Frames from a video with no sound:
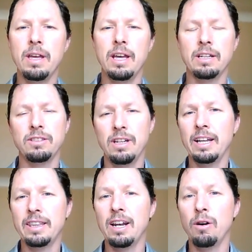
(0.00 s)
It's not
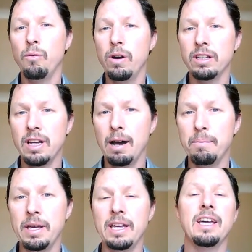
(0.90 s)
that it will not
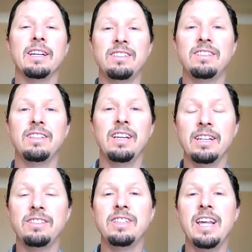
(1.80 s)
be, it's,
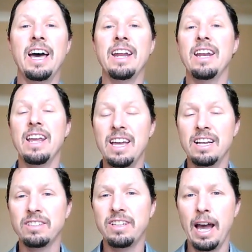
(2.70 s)
it's that it is
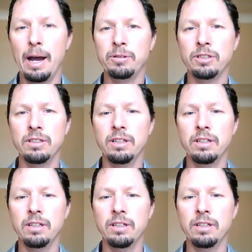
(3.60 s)
captured.